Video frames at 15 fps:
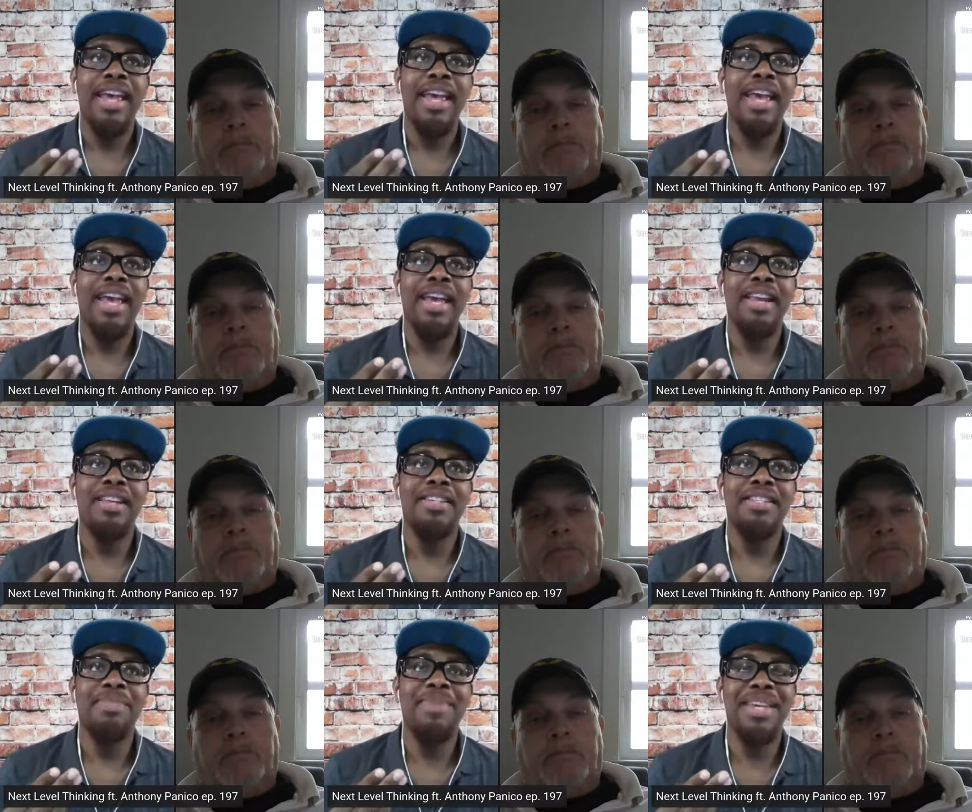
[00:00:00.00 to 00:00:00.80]

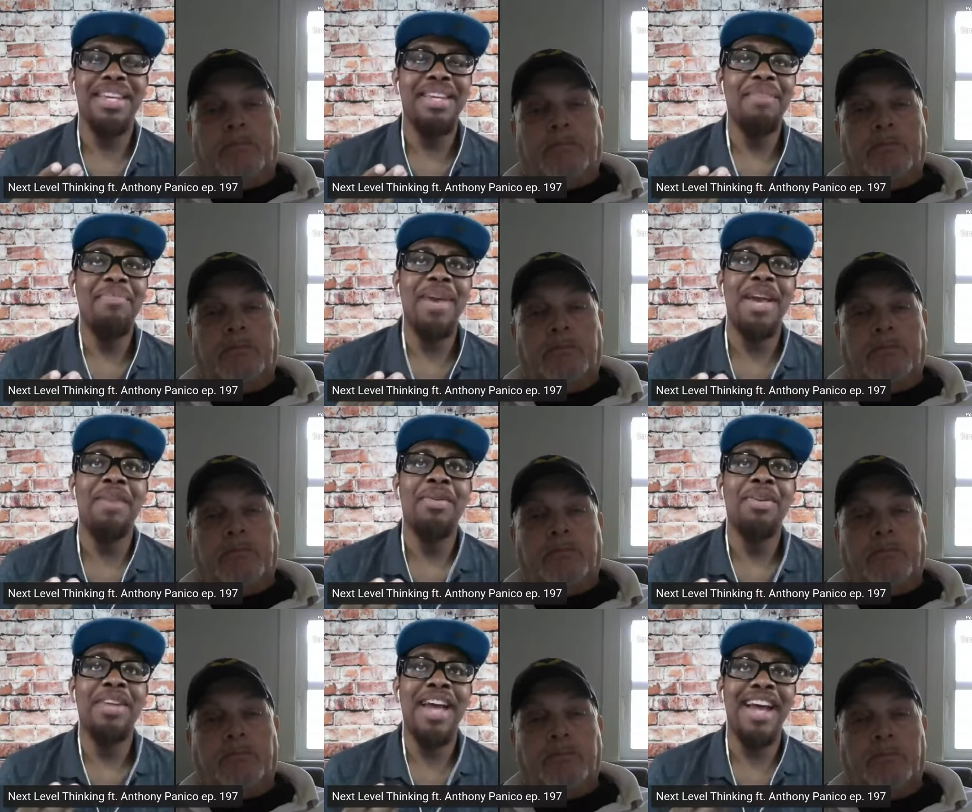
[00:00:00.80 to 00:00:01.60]
Speaker 1: And speaking of
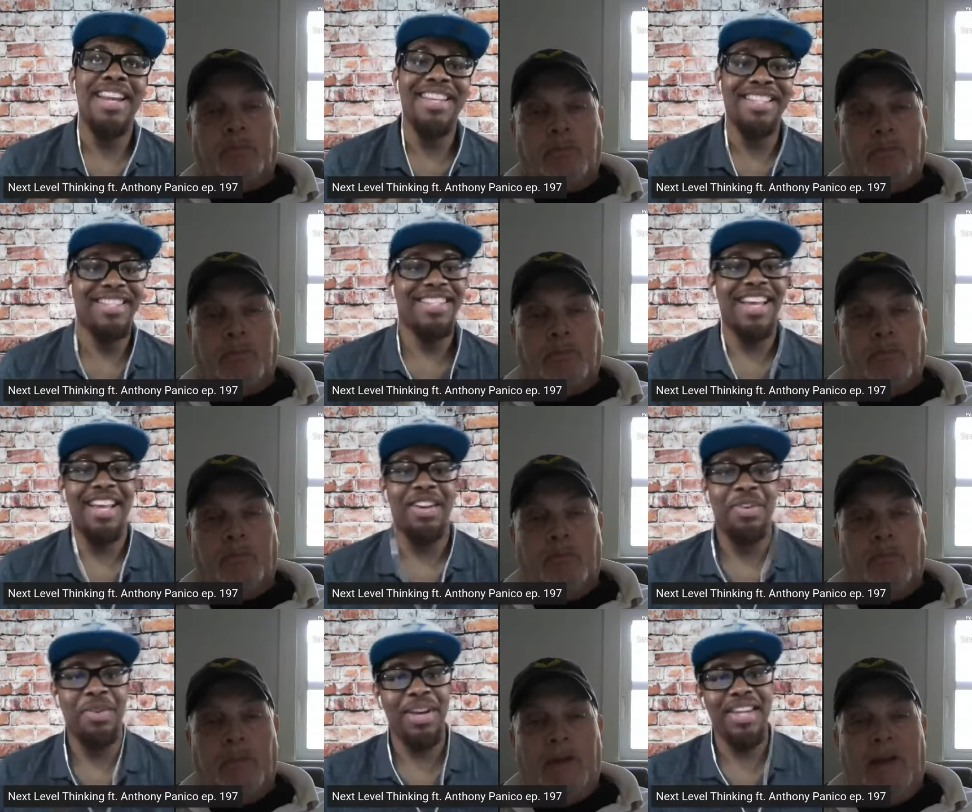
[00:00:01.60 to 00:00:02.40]
payroll, now this is
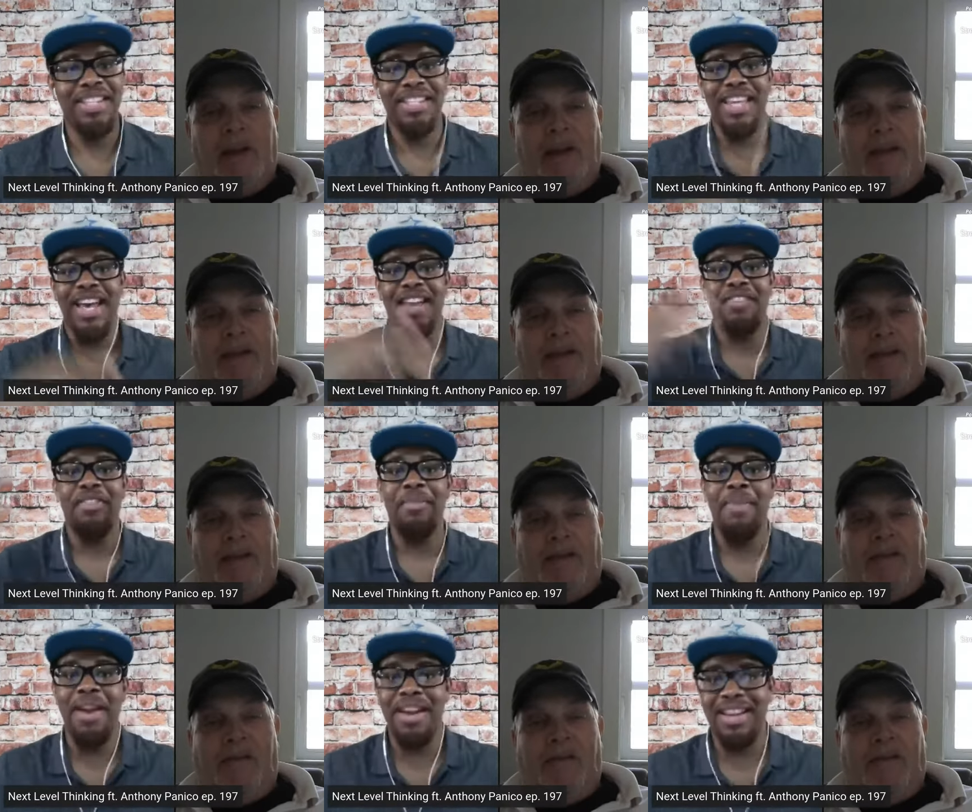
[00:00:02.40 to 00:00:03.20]
like crazy out of
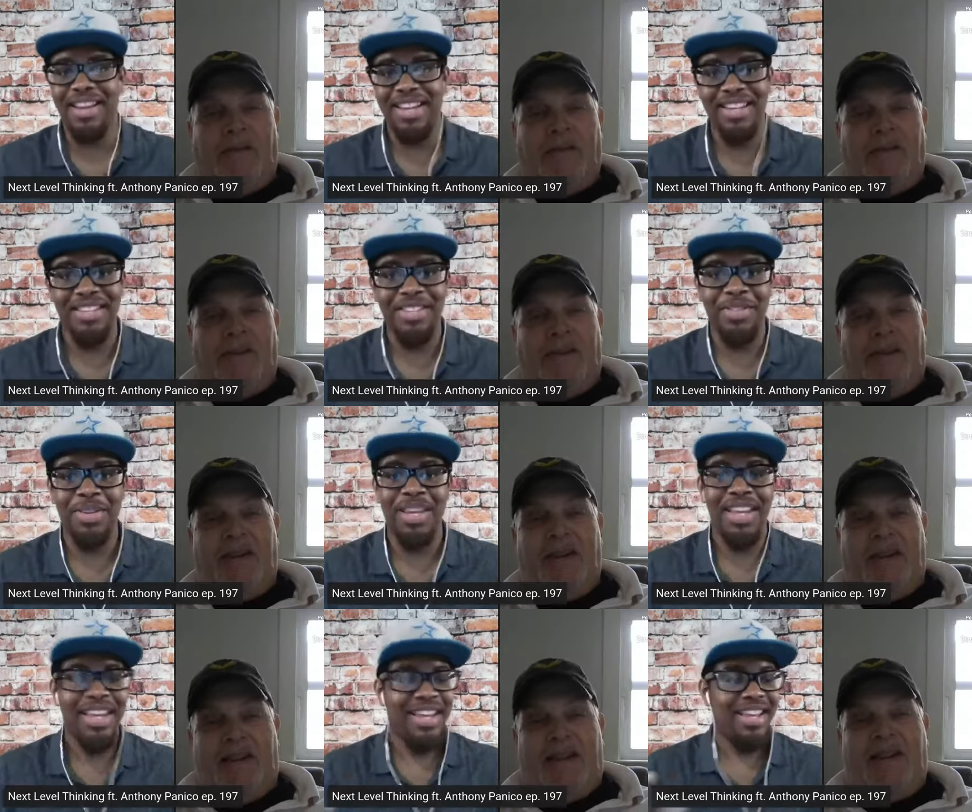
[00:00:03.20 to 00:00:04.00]
American
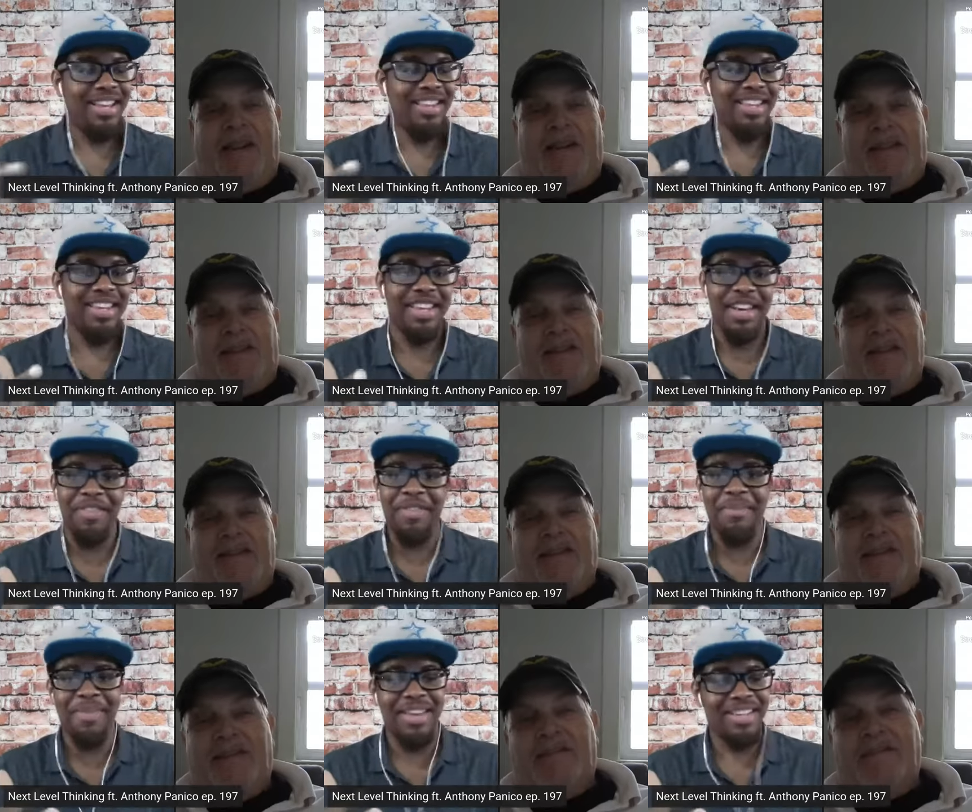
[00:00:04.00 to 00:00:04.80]
history. The
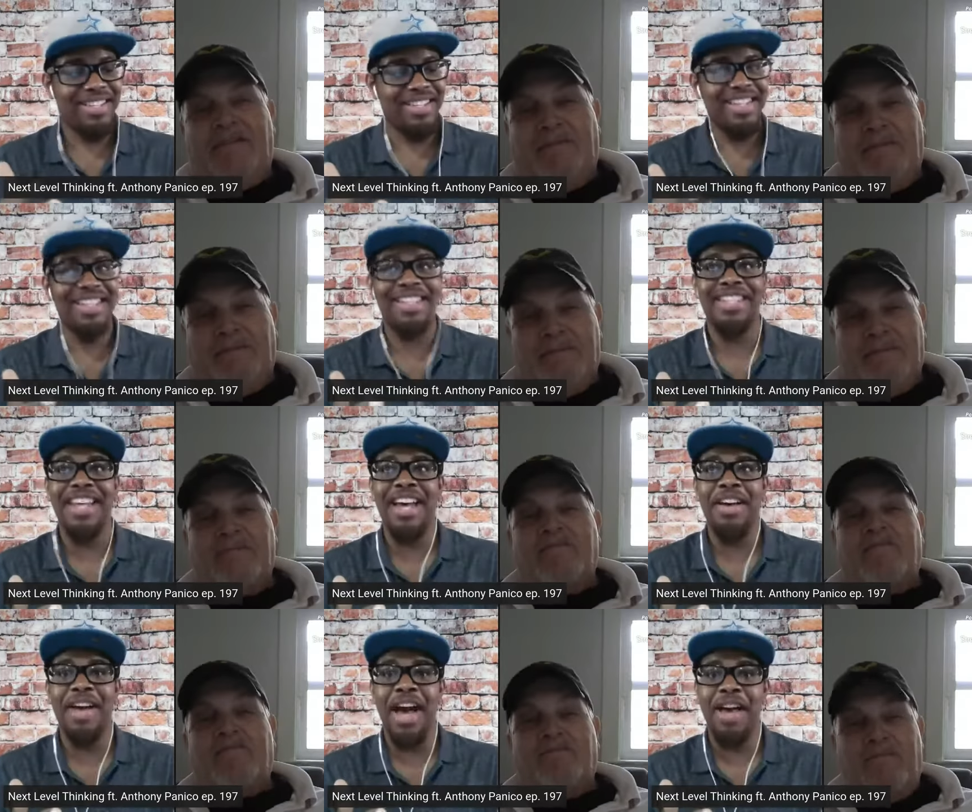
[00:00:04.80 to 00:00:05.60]
government dished
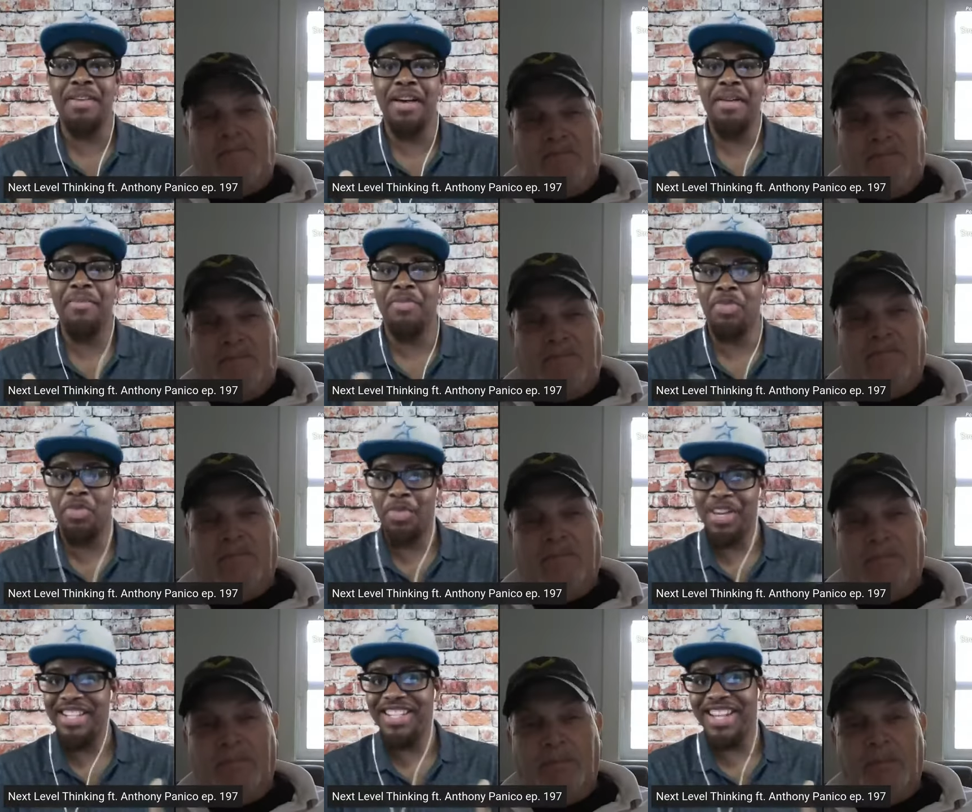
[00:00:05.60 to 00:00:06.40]
out uh,
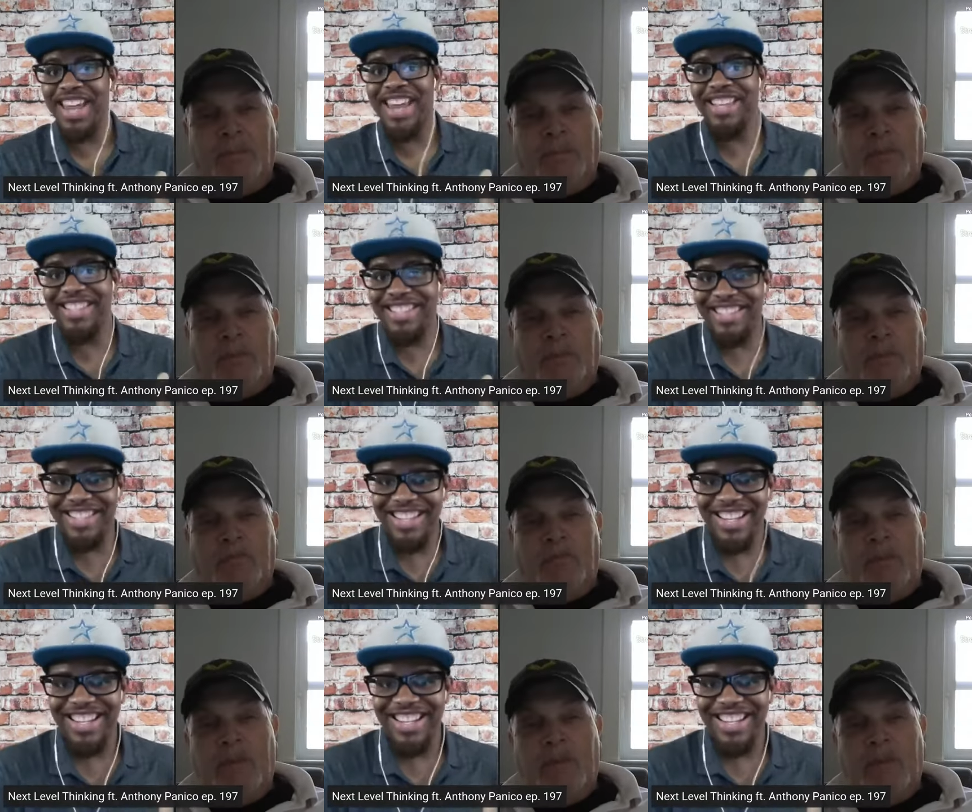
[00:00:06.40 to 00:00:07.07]
three checks